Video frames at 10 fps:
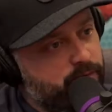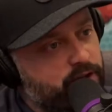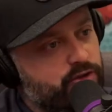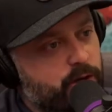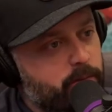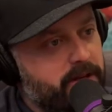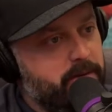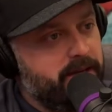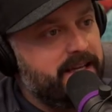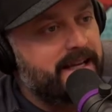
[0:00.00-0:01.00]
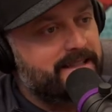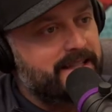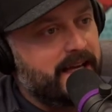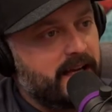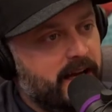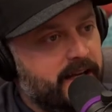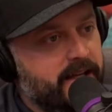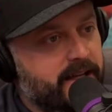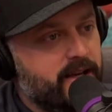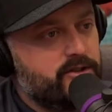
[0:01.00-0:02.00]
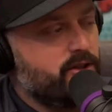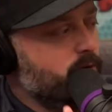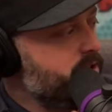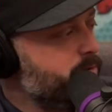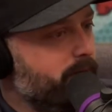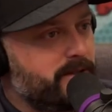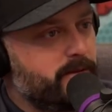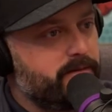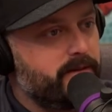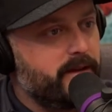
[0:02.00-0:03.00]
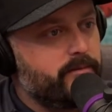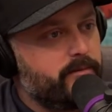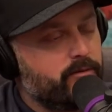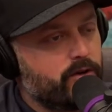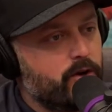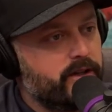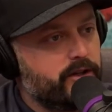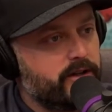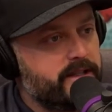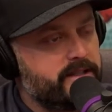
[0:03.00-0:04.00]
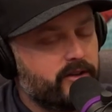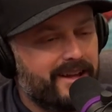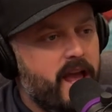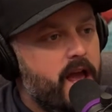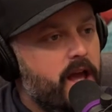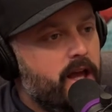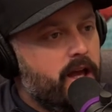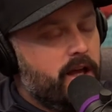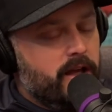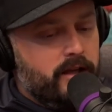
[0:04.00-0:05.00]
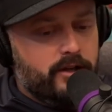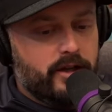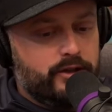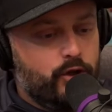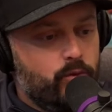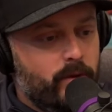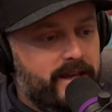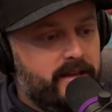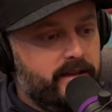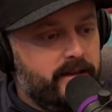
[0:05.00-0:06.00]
frustrating would be to be next to that guy. And he goes, You know what this reminds me of? That road in Greece. And they're like, You're like, dude, we